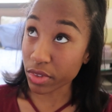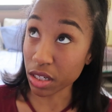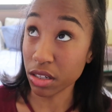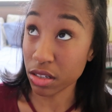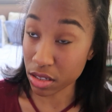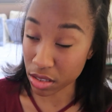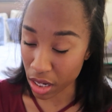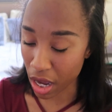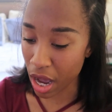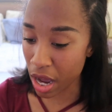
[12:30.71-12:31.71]
Cause
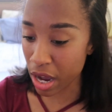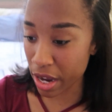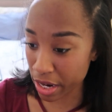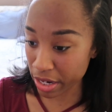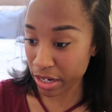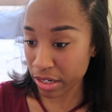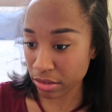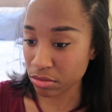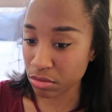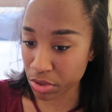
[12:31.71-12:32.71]

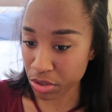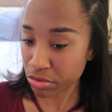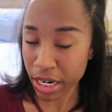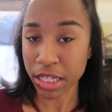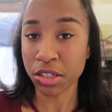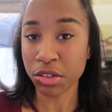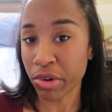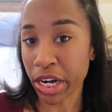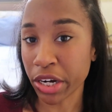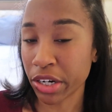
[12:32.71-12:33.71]
I would rather
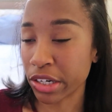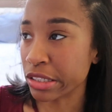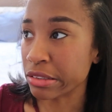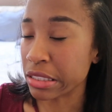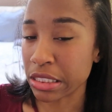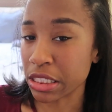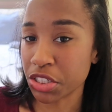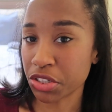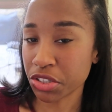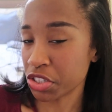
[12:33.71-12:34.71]
wear a
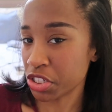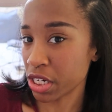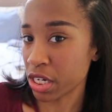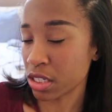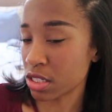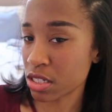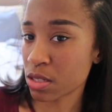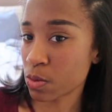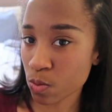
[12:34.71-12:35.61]
t-shirt and jeans